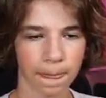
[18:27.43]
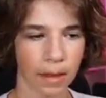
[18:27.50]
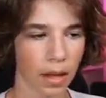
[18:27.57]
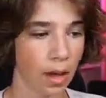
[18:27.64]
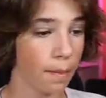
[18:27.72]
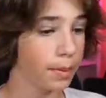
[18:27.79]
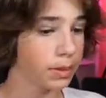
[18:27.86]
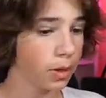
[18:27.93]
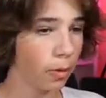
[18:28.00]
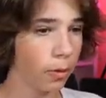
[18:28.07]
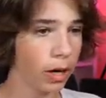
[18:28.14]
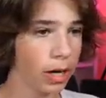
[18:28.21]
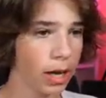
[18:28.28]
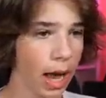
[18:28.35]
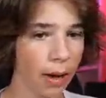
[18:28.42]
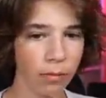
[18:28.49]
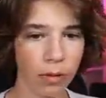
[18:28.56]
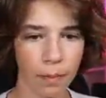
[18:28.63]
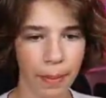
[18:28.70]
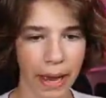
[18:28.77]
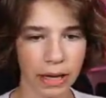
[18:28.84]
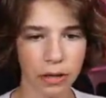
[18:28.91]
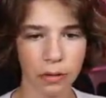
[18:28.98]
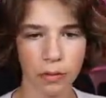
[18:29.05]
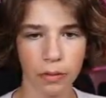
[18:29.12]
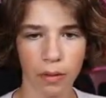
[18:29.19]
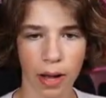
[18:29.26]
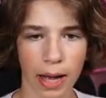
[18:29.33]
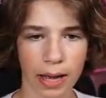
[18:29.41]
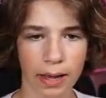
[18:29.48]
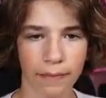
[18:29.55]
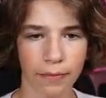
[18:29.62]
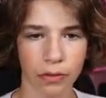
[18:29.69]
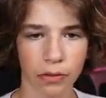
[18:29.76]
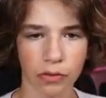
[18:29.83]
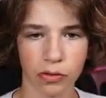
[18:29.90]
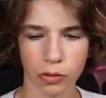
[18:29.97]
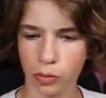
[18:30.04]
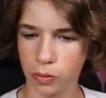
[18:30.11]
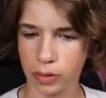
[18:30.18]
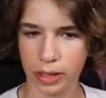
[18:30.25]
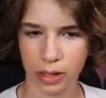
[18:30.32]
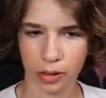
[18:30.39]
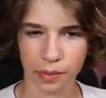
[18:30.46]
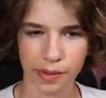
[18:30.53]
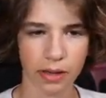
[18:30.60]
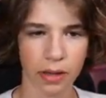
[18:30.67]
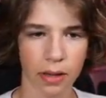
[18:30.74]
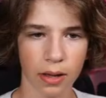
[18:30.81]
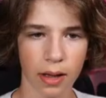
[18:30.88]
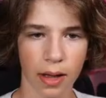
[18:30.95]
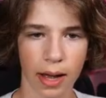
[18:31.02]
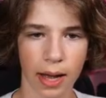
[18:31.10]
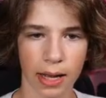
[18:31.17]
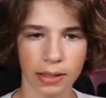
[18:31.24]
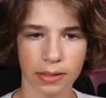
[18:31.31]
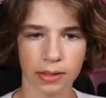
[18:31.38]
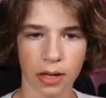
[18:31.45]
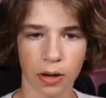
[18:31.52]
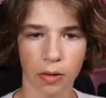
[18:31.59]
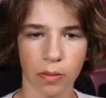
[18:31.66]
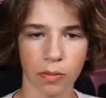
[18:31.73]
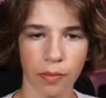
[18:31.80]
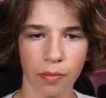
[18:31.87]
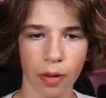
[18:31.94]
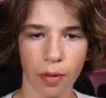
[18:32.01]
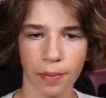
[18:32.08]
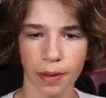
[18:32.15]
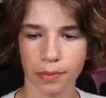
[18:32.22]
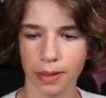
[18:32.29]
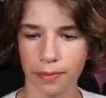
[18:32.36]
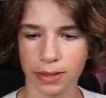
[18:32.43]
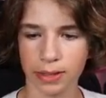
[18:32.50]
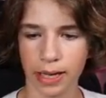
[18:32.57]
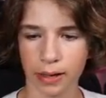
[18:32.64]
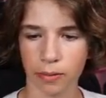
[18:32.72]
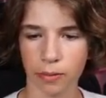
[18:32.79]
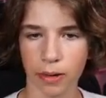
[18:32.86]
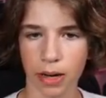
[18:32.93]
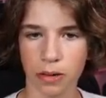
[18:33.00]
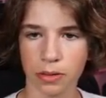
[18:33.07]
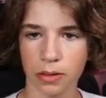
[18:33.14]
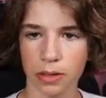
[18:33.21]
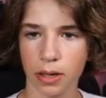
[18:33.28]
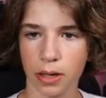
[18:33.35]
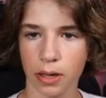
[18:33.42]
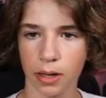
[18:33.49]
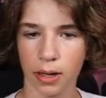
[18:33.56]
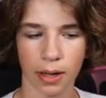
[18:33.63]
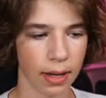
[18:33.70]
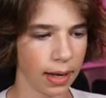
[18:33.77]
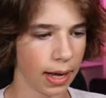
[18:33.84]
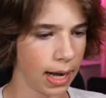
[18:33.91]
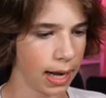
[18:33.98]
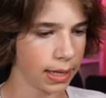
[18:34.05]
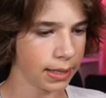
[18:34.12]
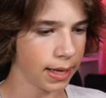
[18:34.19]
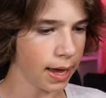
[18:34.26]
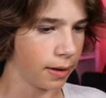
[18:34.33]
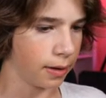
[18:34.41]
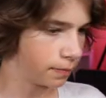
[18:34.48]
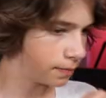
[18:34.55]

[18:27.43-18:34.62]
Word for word: But don't worry, I will ban you uh, if you do kill me. so we will be able to have a second round. Uh, yeah.